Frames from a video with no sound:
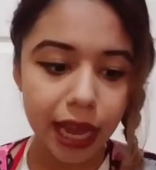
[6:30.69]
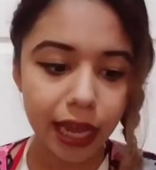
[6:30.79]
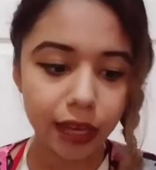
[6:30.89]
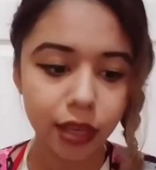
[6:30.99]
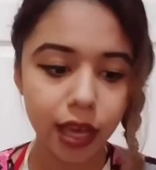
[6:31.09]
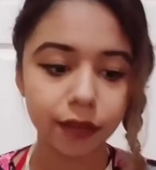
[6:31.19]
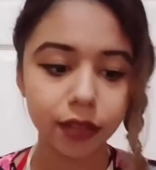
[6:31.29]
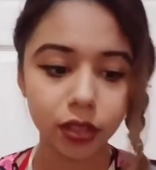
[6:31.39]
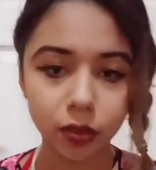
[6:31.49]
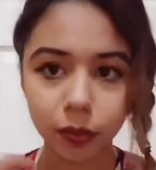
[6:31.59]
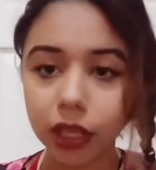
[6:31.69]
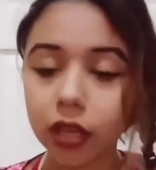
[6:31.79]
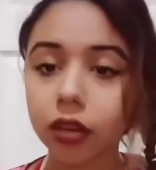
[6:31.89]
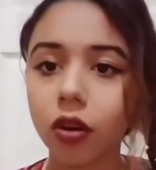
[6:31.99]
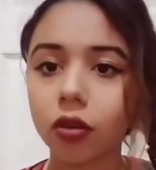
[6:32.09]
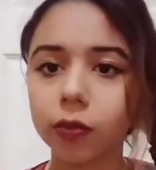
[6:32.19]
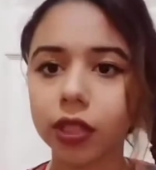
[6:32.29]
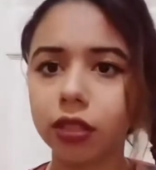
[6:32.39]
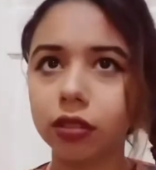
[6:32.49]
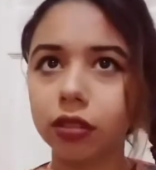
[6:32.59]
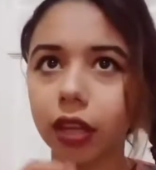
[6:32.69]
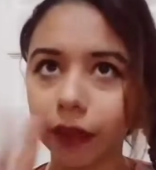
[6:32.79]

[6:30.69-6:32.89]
And you have to be combing,